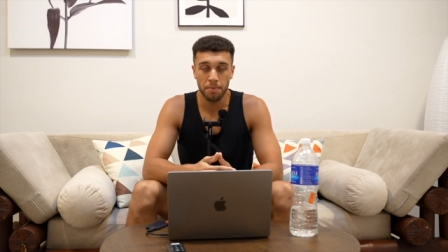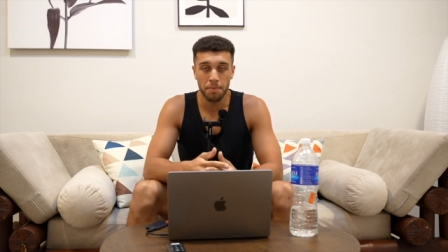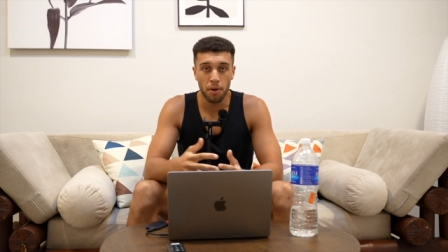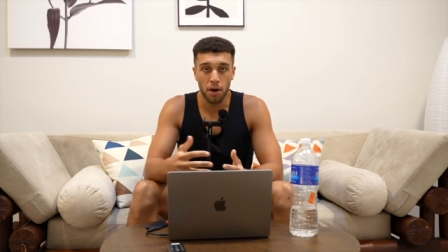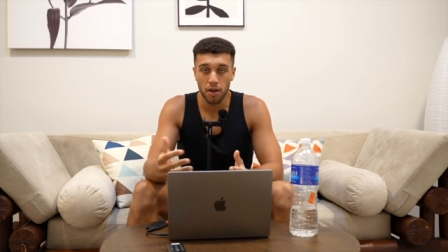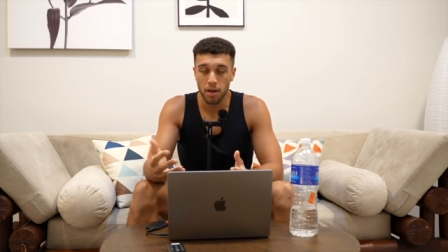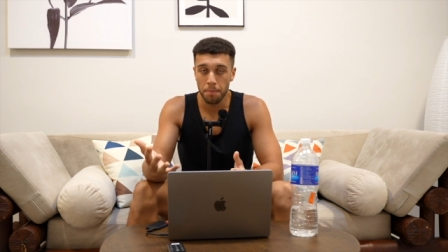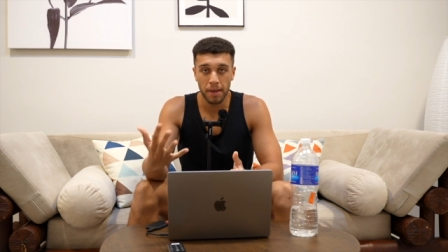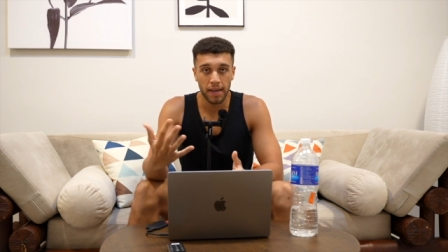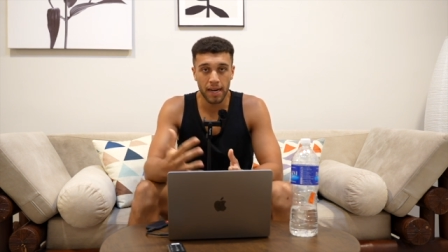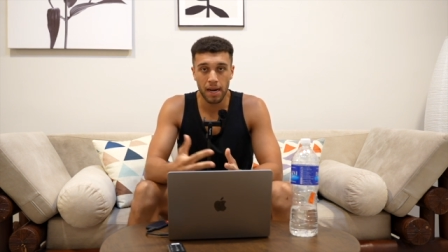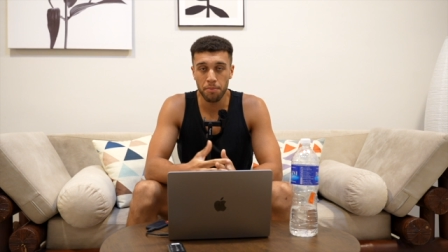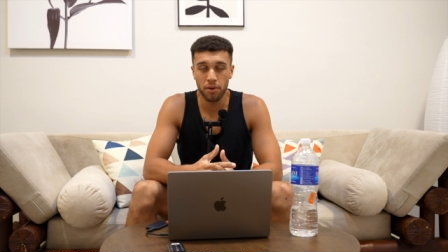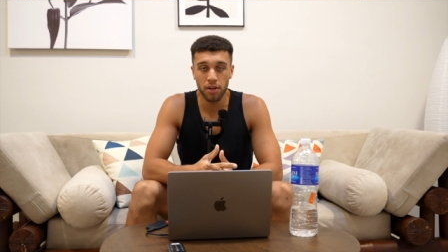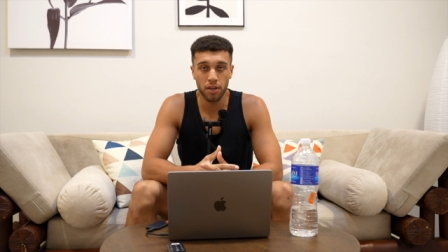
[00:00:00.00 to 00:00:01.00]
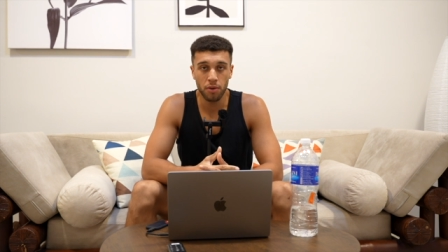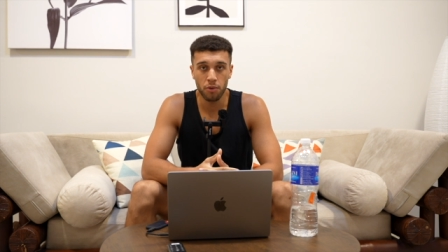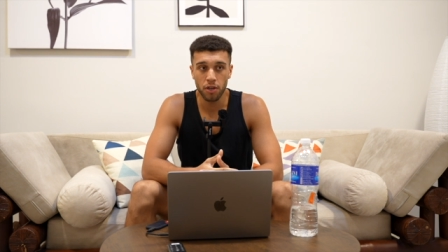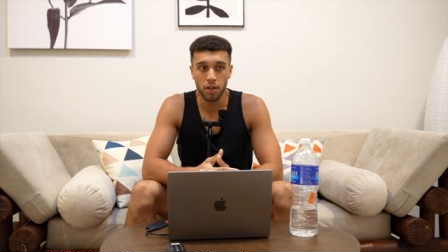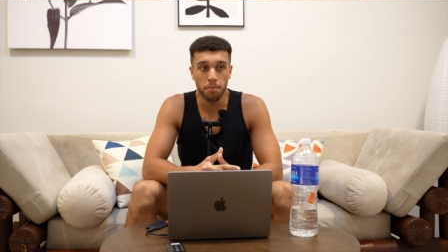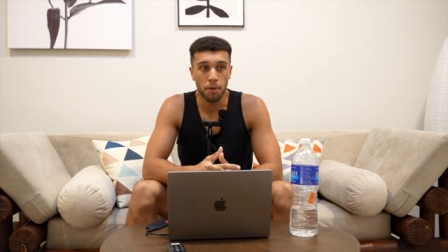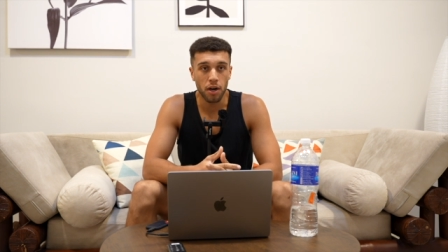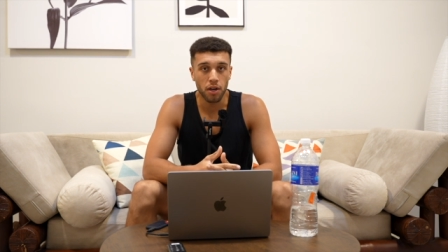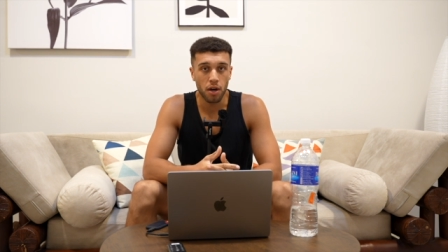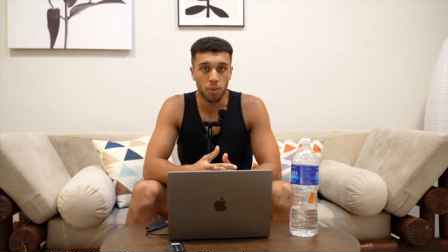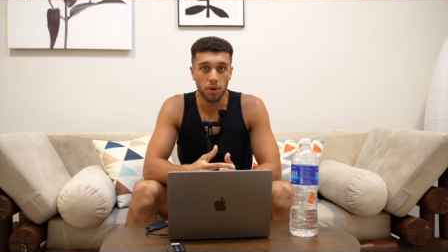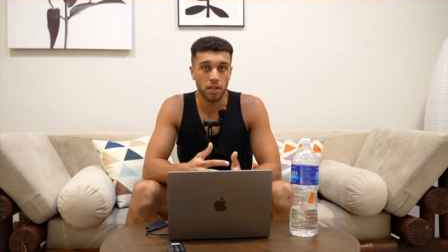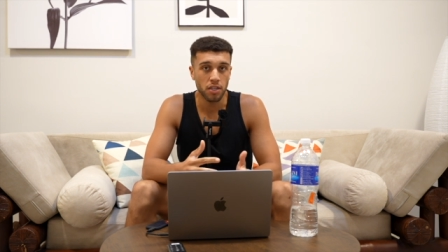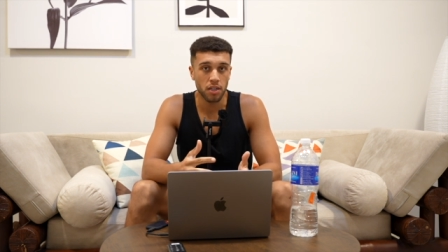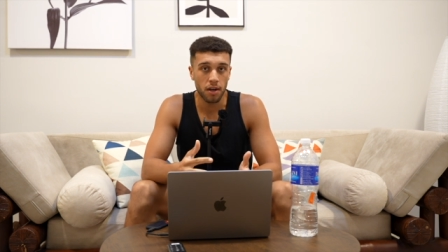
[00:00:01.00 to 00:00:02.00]
It might not be a camera that you want. You might not
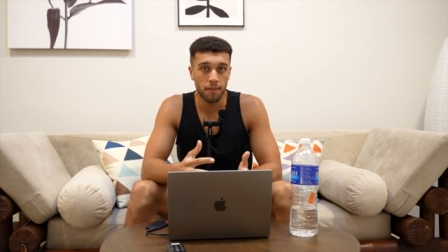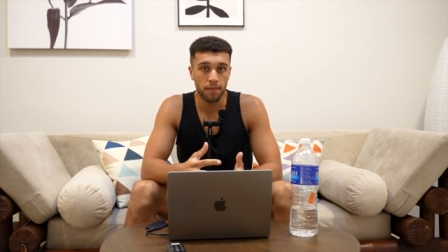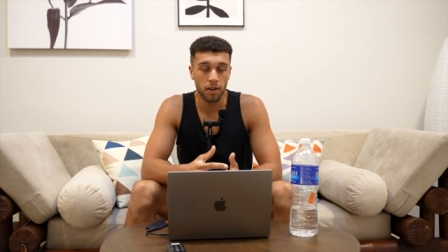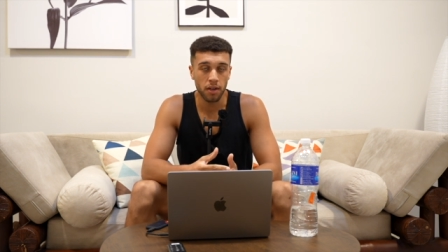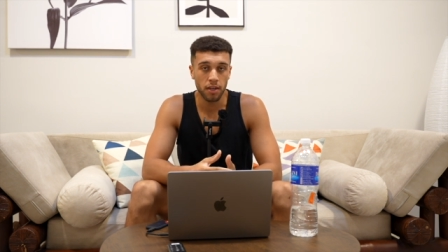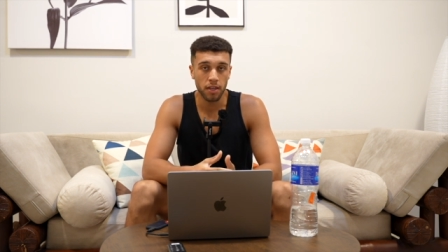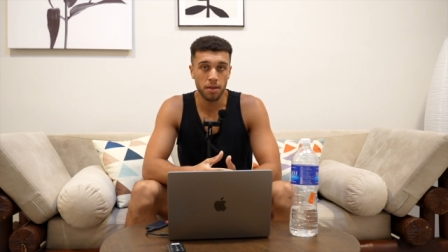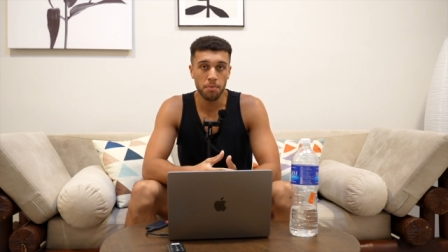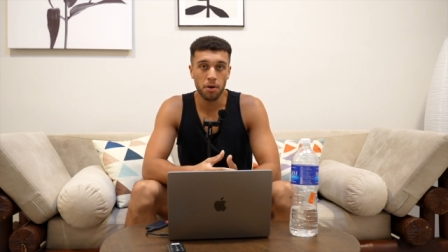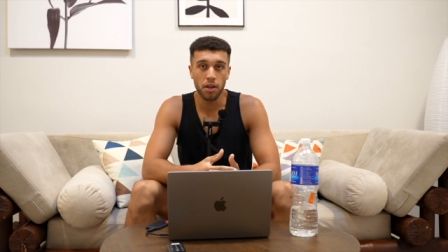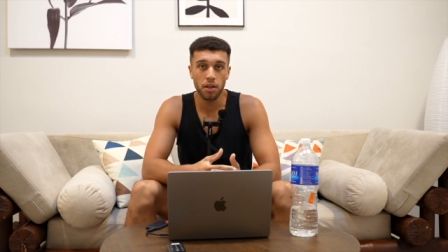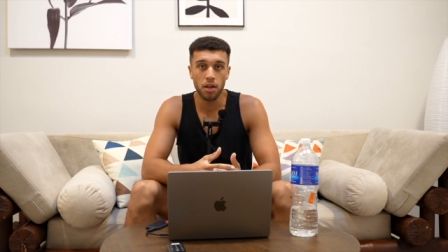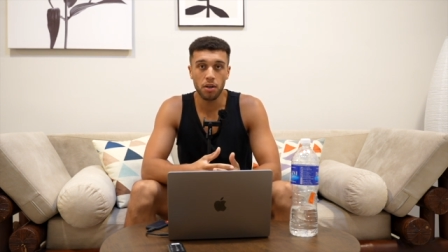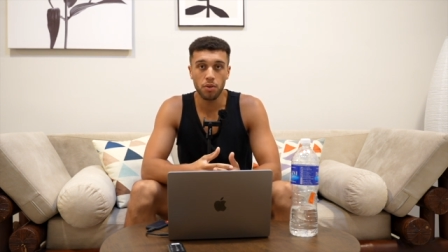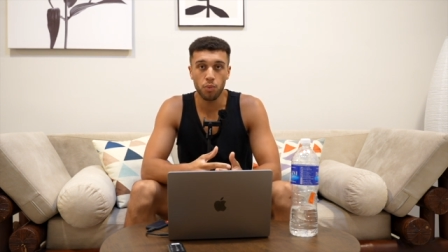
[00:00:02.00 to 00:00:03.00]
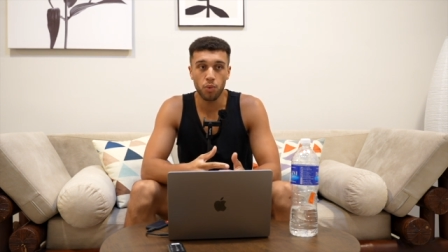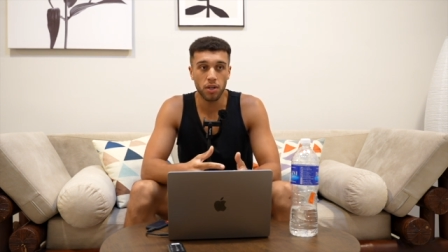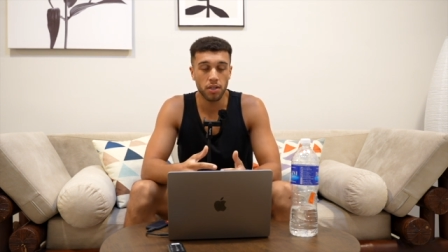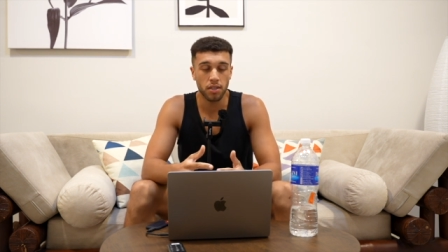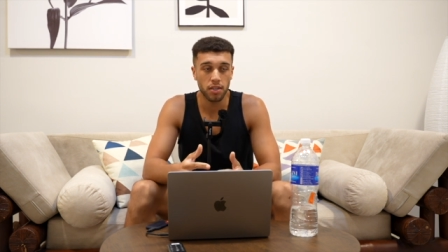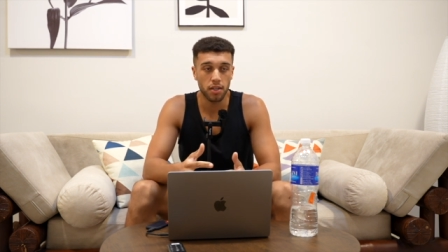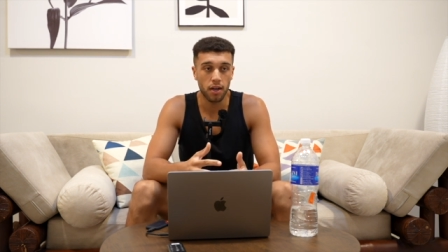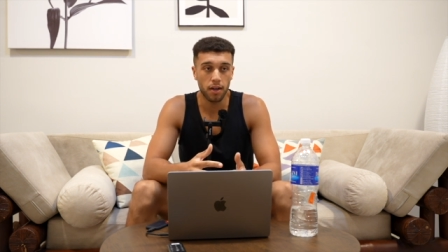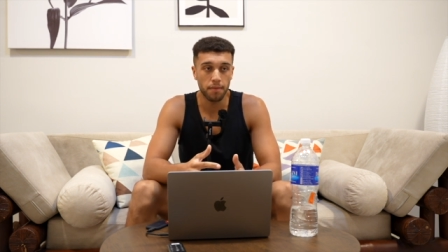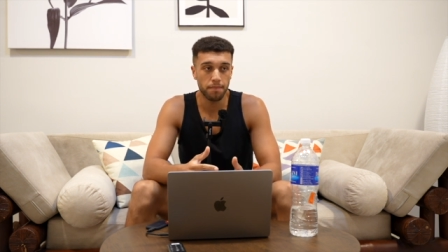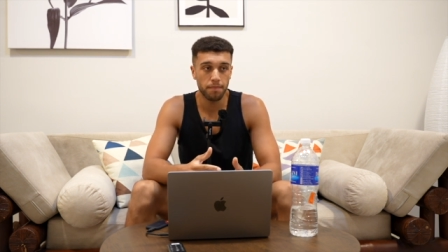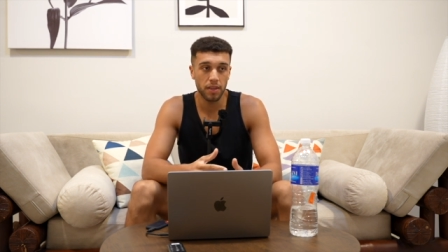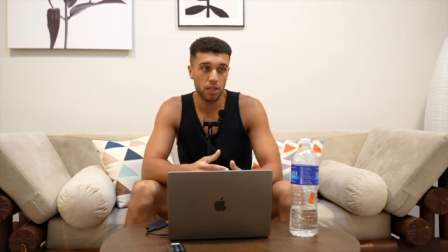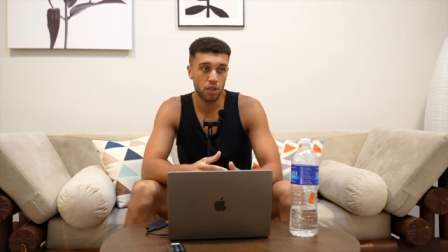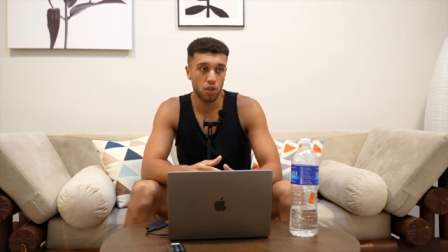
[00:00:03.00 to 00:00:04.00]
want to start vlogging. You might not want to start
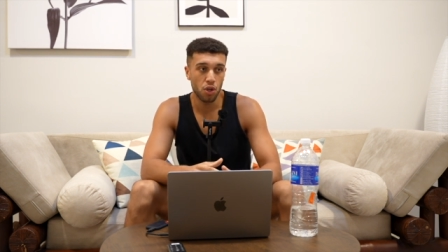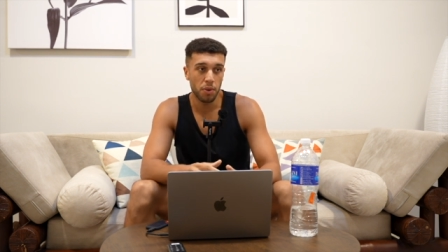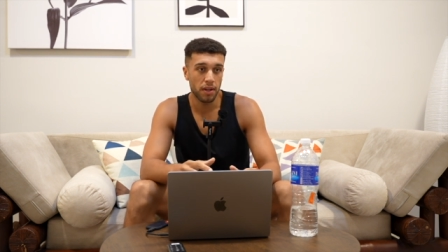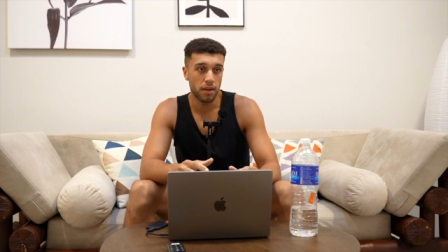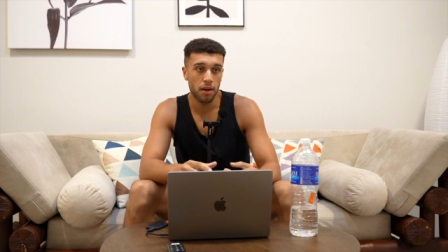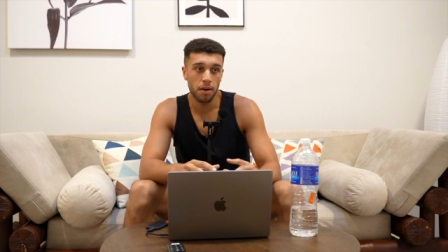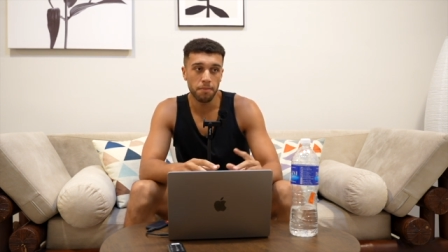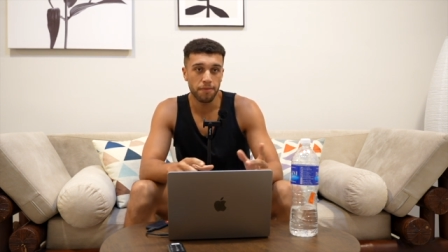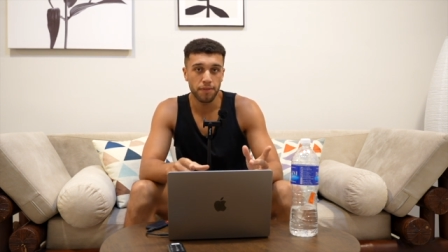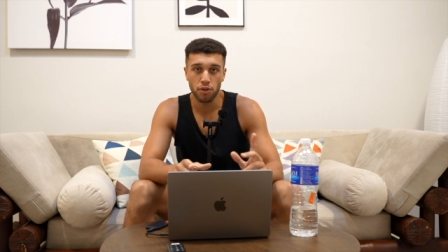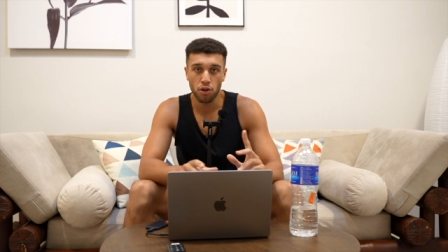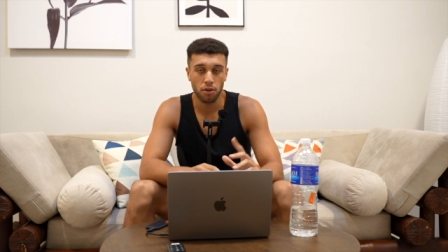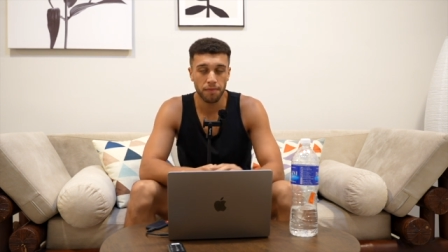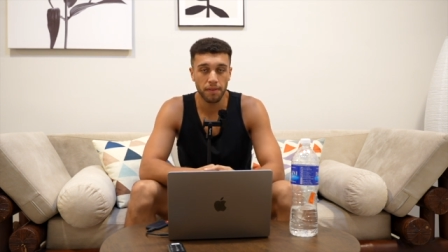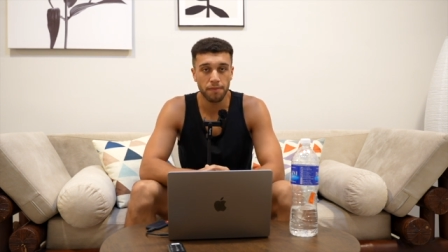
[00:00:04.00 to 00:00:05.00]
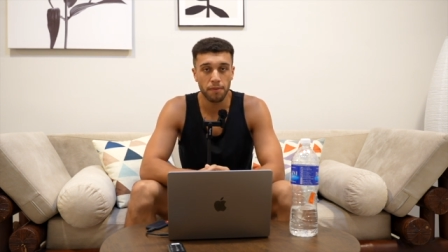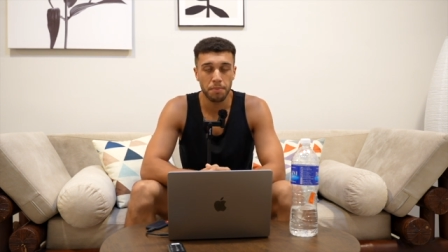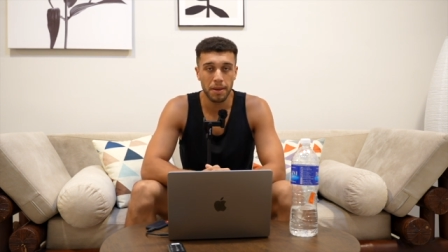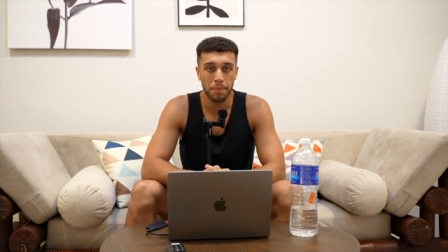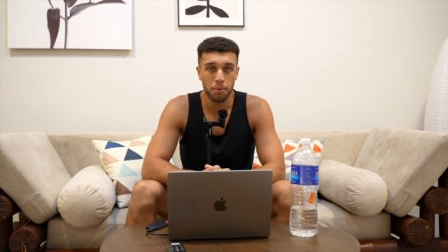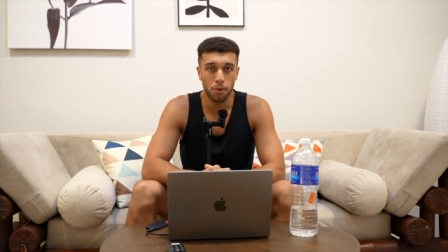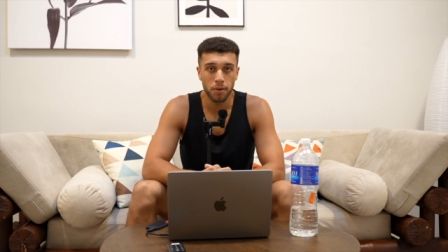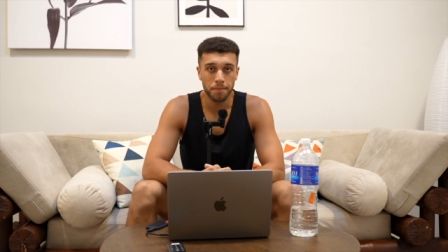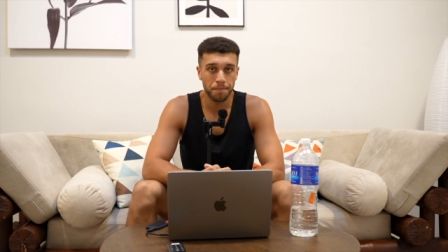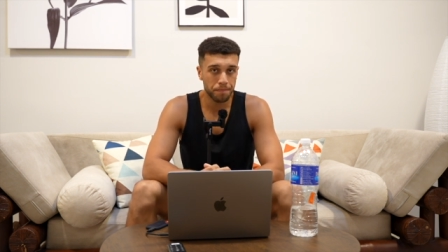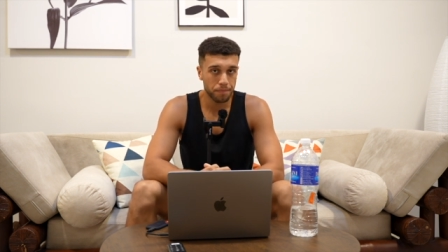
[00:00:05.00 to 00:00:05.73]
doing um, photography for people.